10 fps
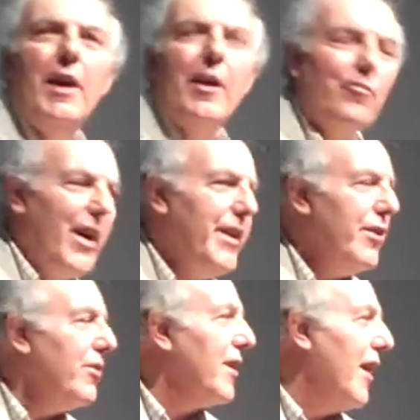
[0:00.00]
And right
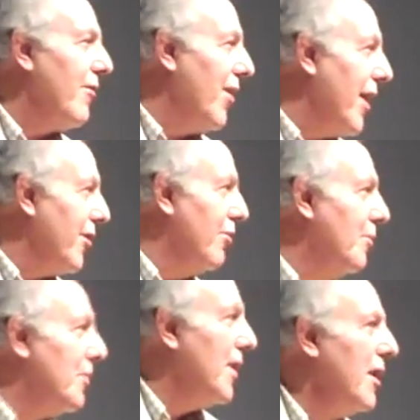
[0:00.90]
here in
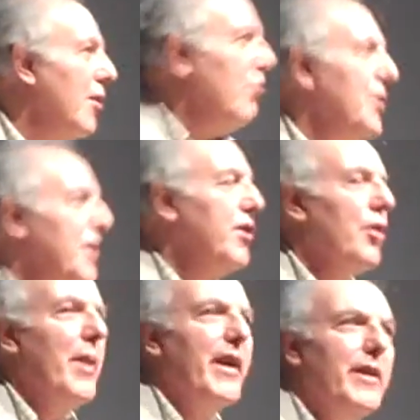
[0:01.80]
Colorado, we see
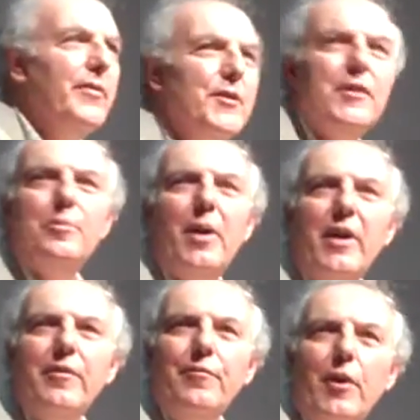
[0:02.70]
our magnificent
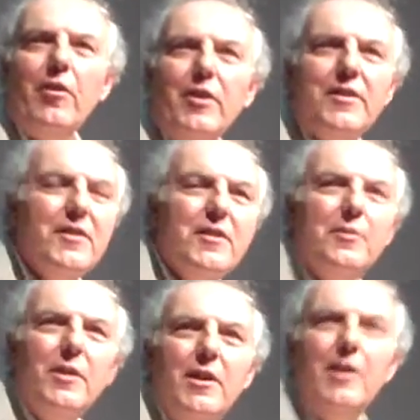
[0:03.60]
pine
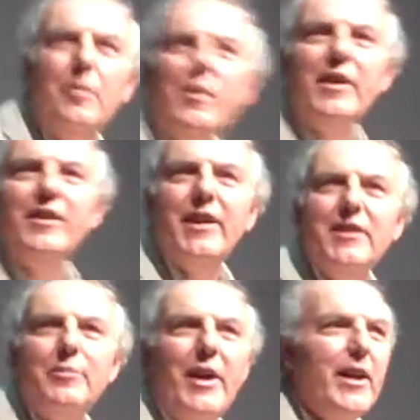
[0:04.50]
forests being
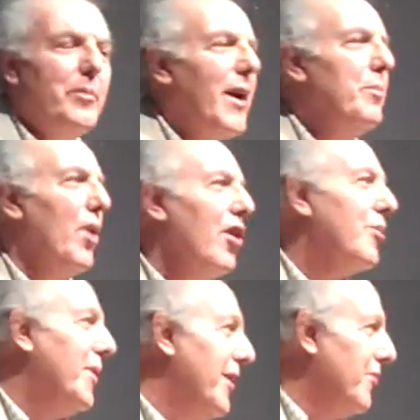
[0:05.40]
decimated by
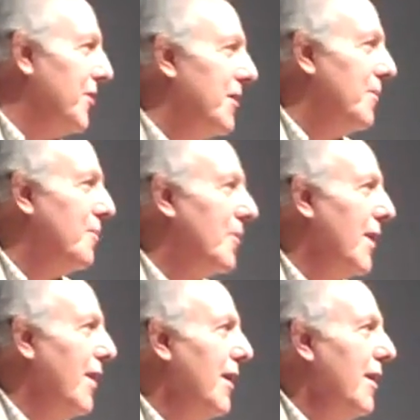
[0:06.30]
bark beetles
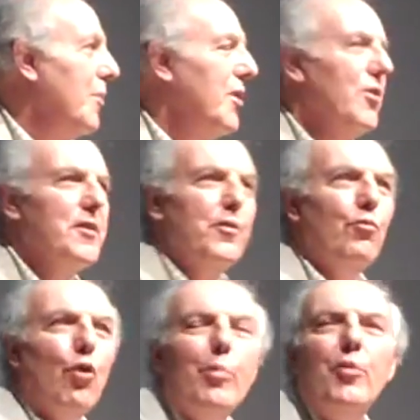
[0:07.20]
because
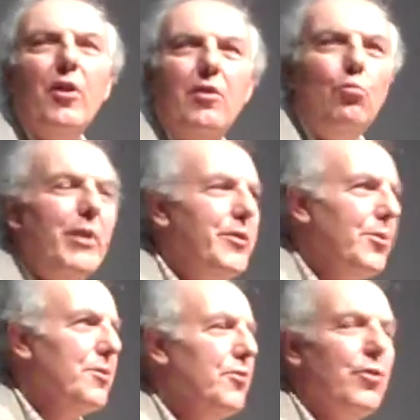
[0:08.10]
the warmer
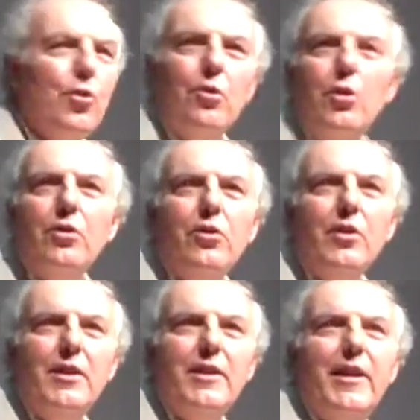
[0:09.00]
winters are no
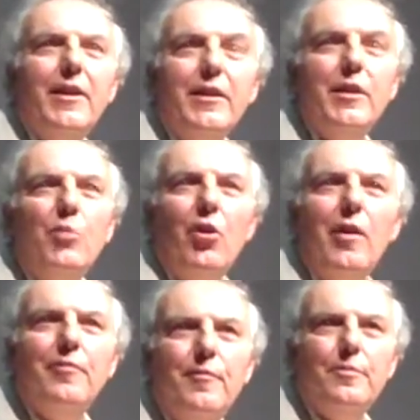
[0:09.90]
longer killing them off.